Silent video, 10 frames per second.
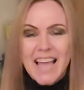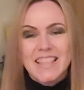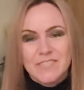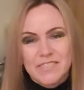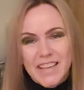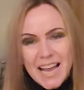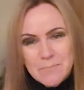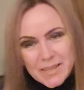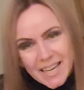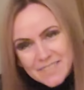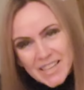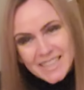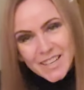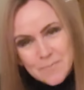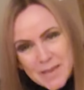enough of that. But I've
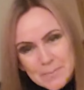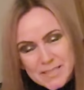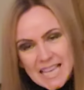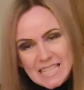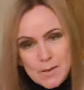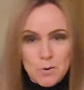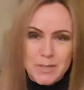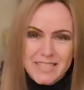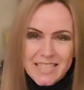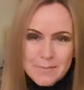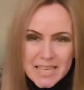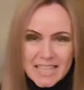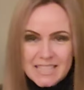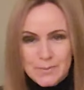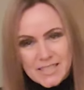had a lot of people saying to me, oh, what do you think about
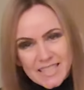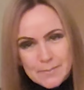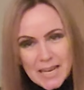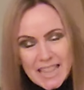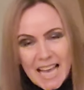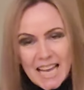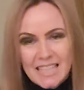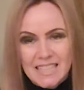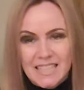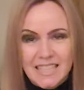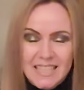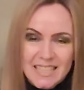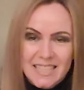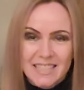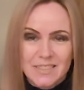this? What do you think about that? And,
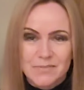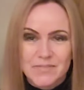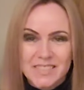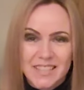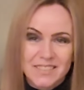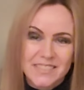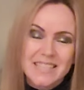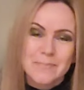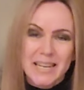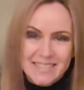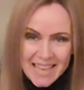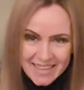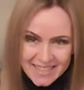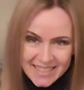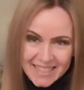you know, so that's my
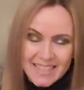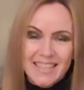take on it.